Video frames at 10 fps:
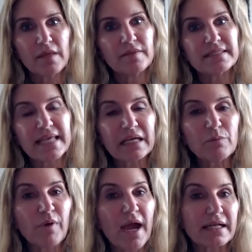The
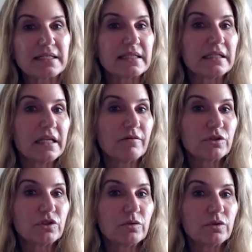second practice at level
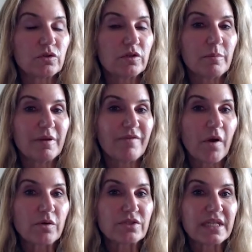2 is going to be
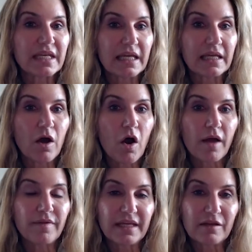focusing in
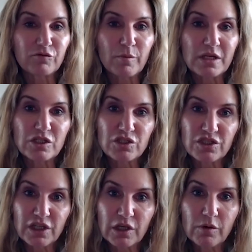on the information
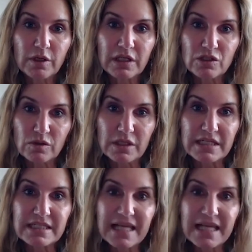security duties